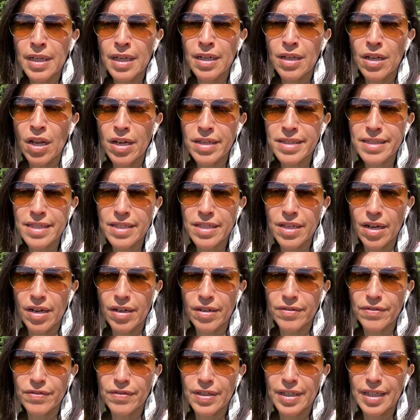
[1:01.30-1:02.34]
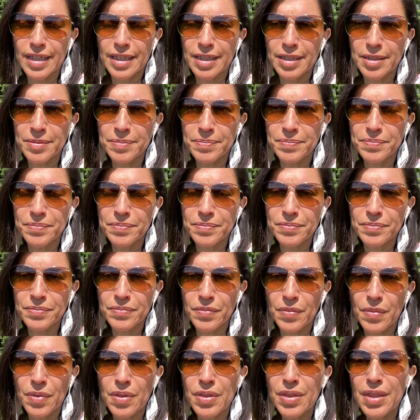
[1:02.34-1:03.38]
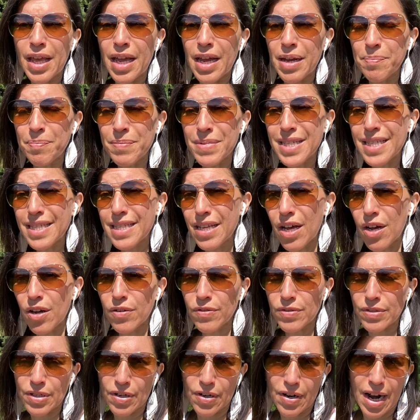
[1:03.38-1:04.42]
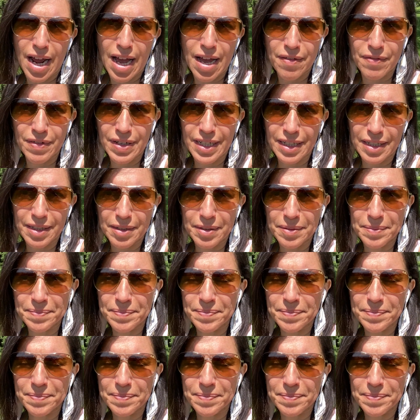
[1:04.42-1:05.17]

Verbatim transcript: lots of um, themselves are having